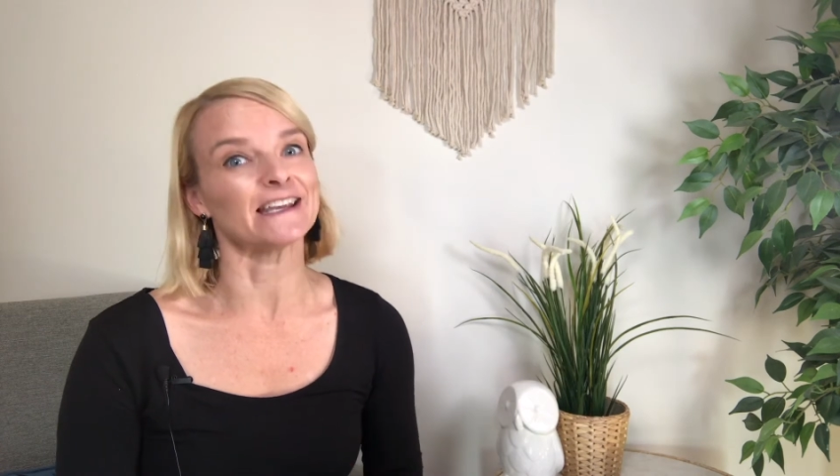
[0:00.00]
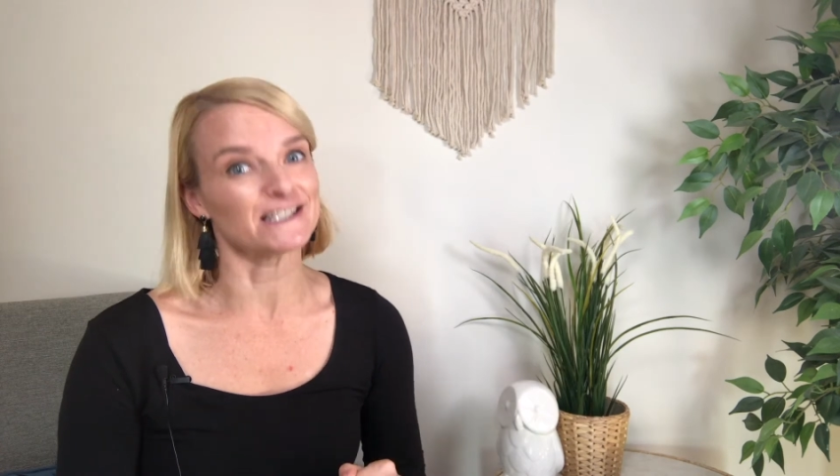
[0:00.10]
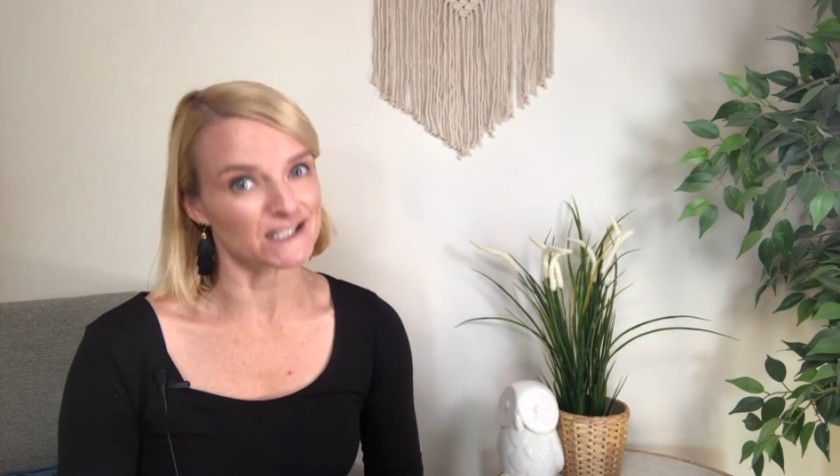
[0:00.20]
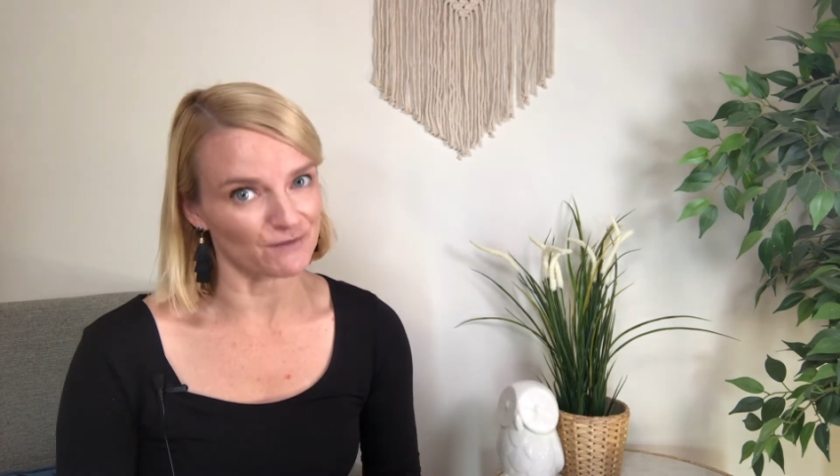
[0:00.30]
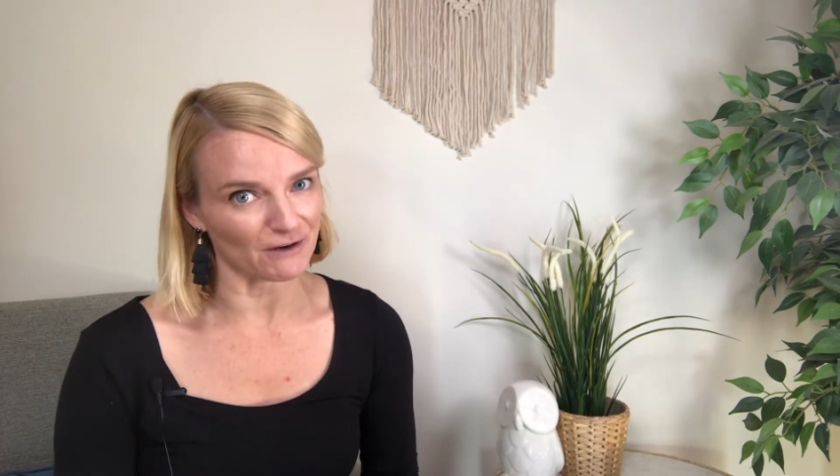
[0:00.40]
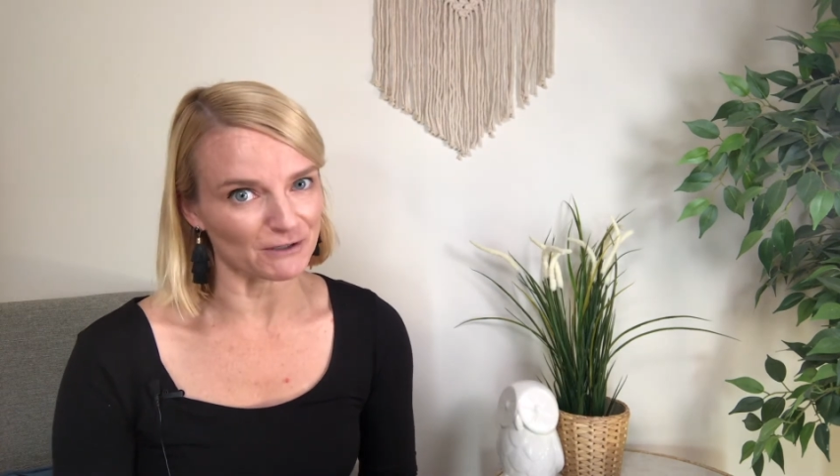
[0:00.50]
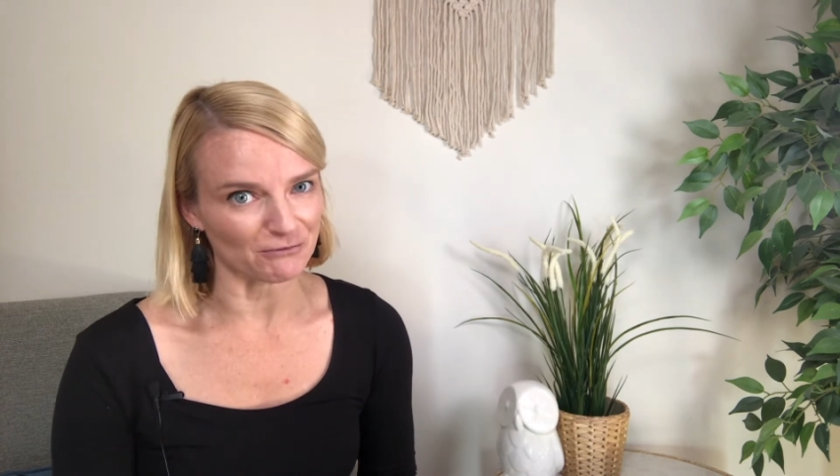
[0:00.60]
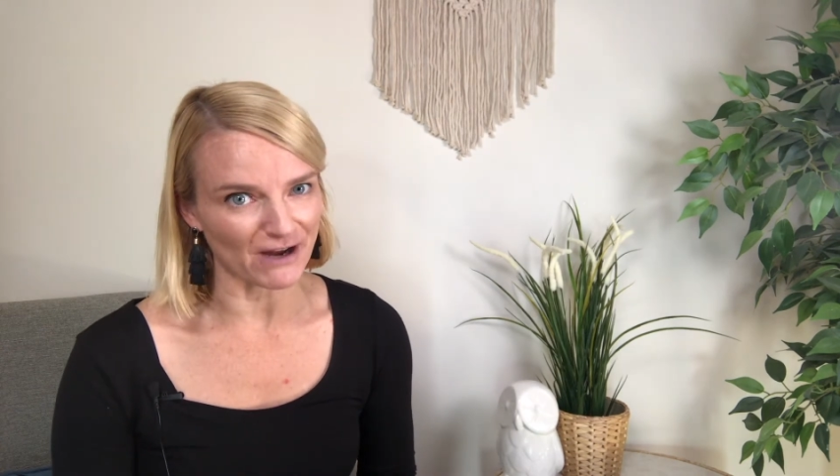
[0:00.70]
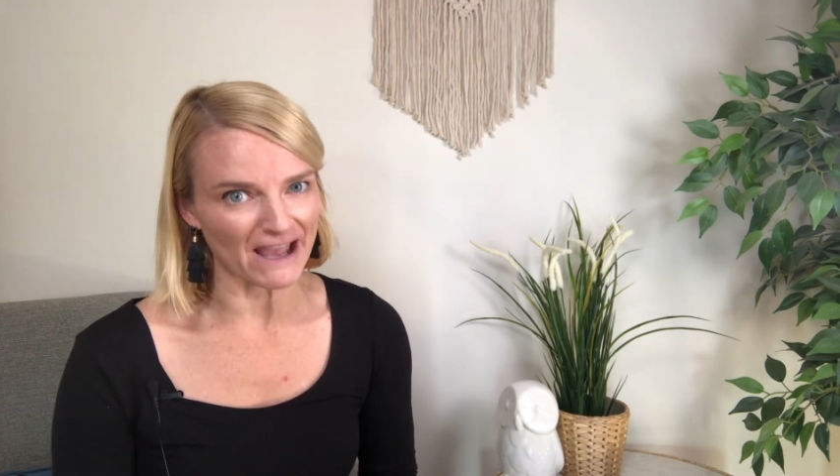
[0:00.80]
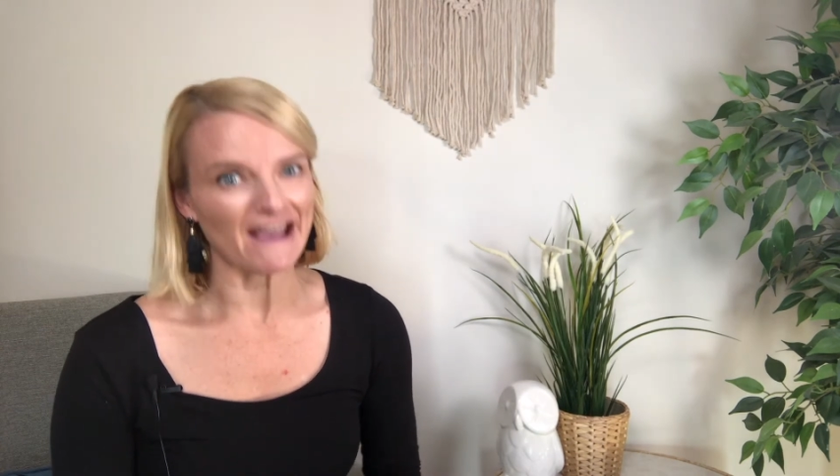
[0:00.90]
is very
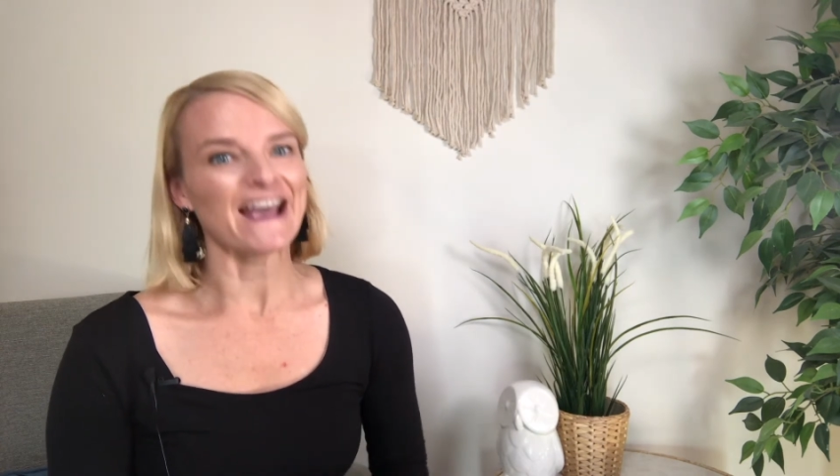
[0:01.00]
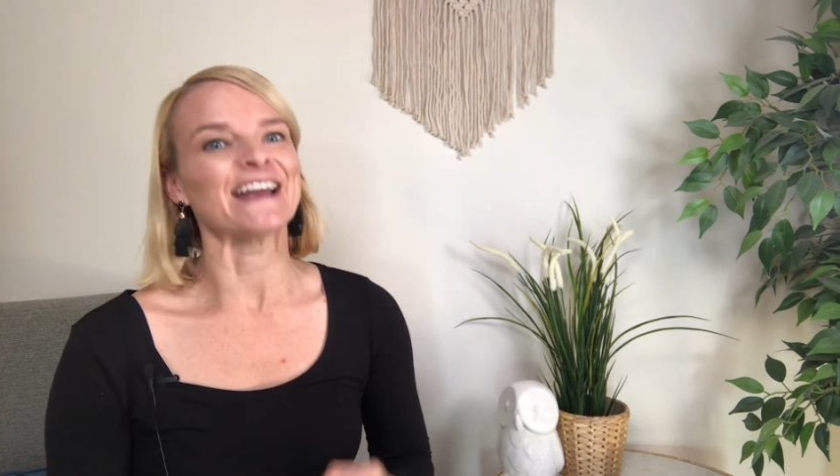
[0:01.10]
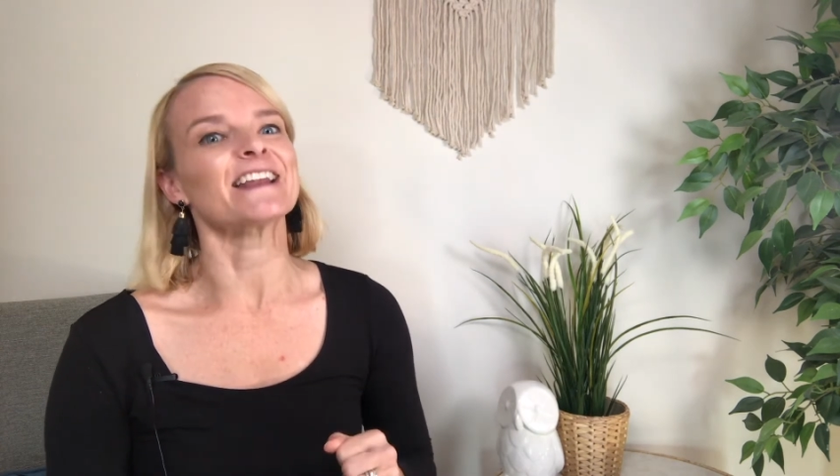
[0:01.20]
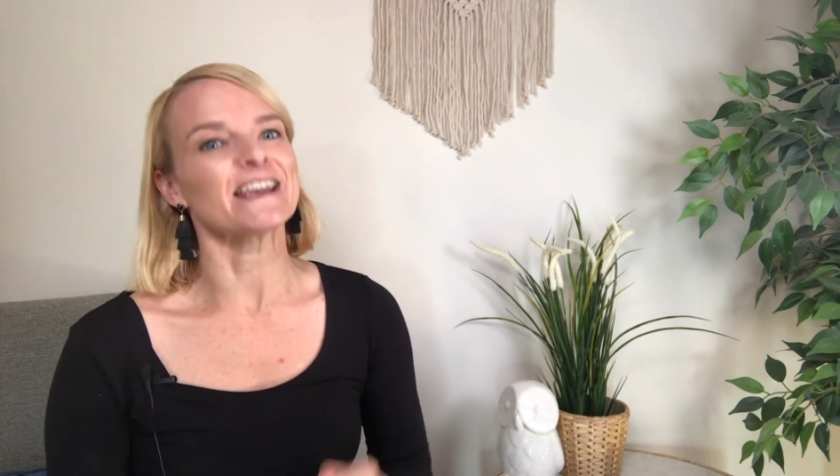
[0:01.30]
rare and